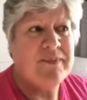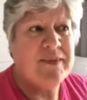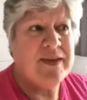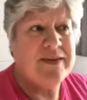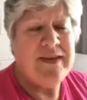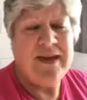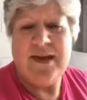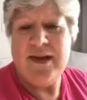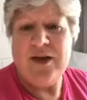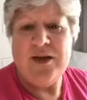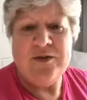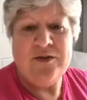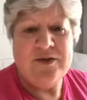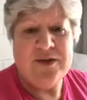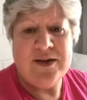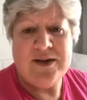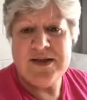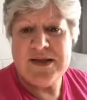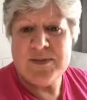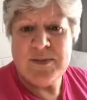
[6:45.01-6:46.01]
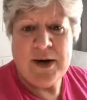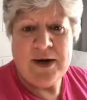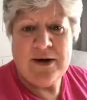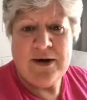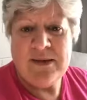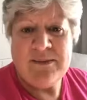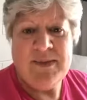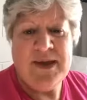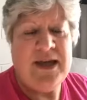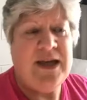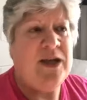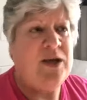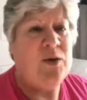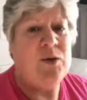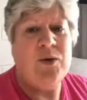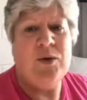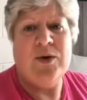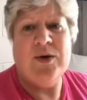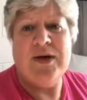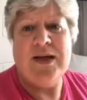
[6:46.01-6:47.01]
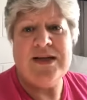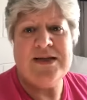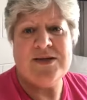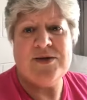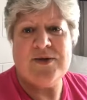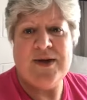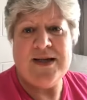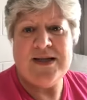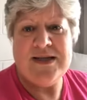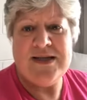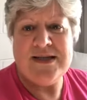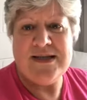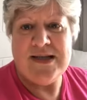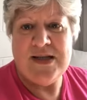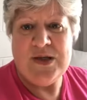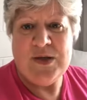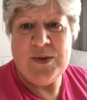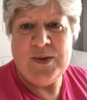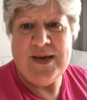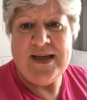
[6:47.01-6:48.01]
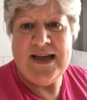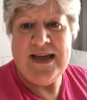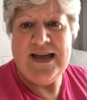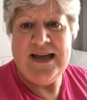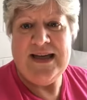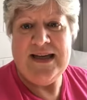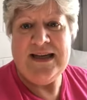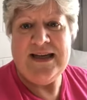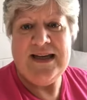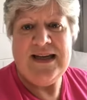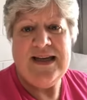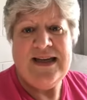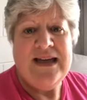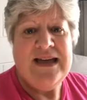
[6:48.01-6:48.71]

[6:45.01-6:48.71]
thank you for inspiring me, or it's great to see you again.